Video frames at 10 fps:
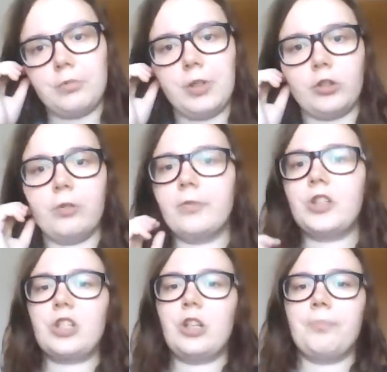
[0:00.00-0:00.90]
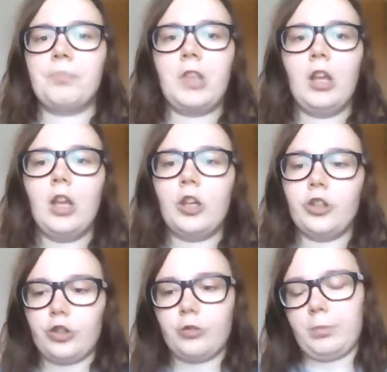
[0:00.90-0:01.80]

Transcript: But obviously you should